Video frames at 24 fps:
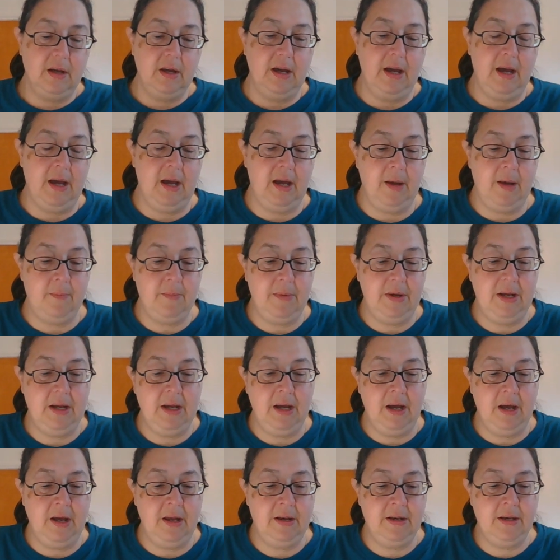
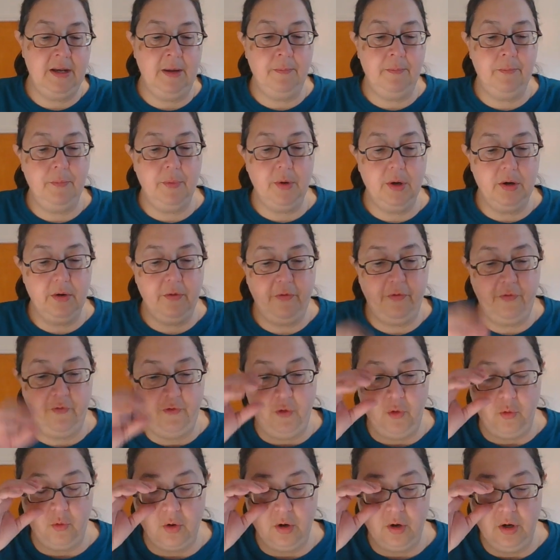Number
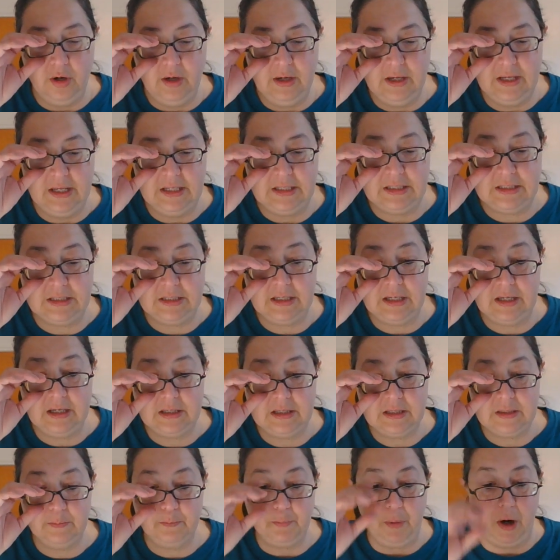4, it
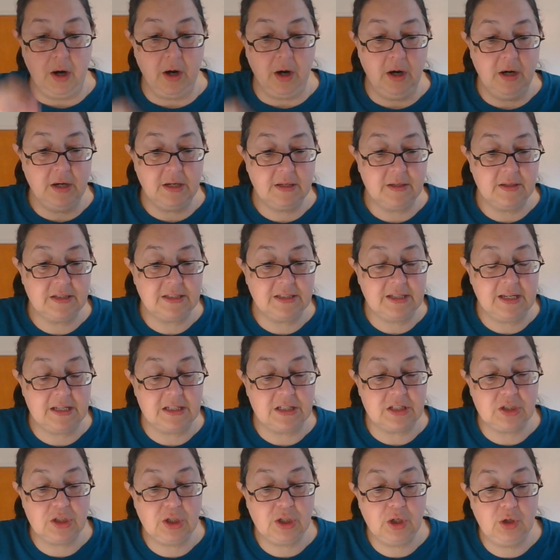says Bart says
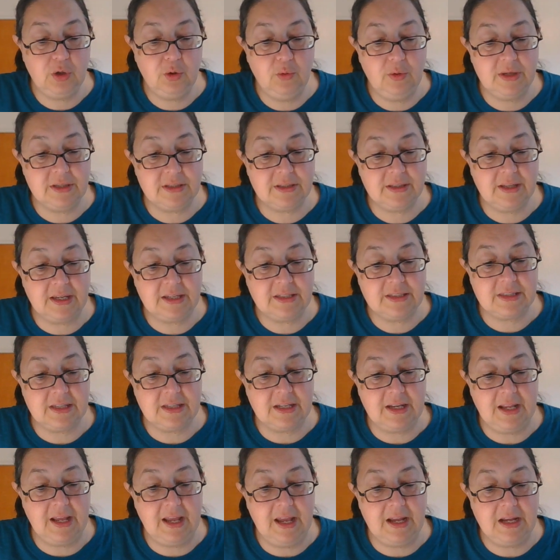2 is less
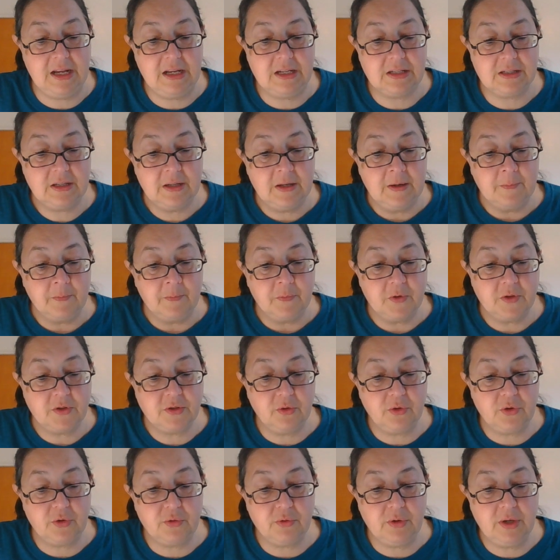than 8, so
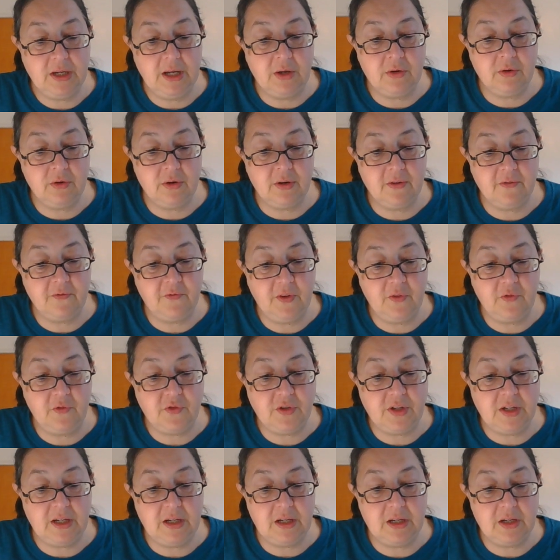
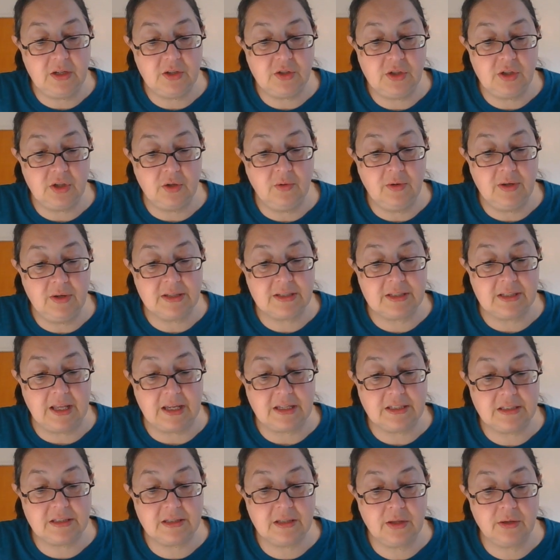352 is
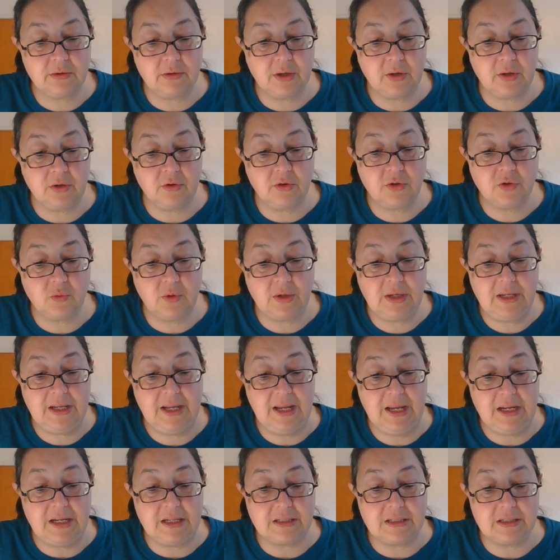less than
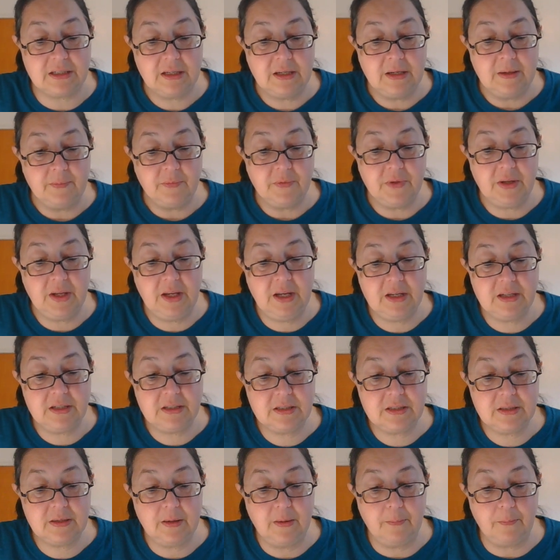328.
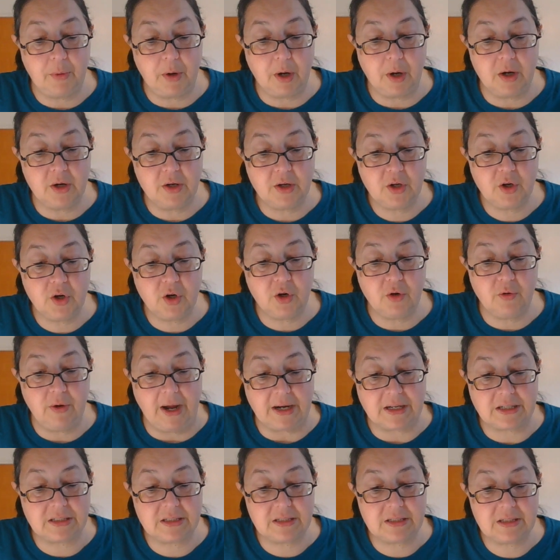Is Bart
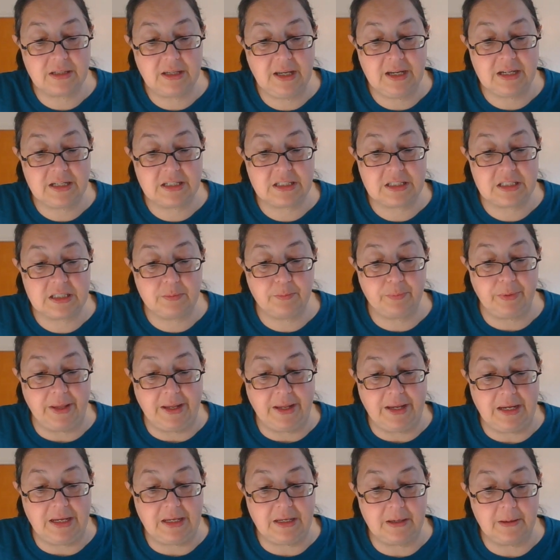correct?
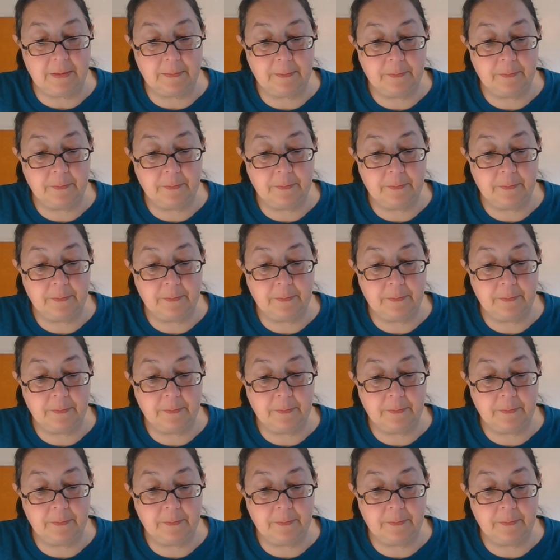Explain.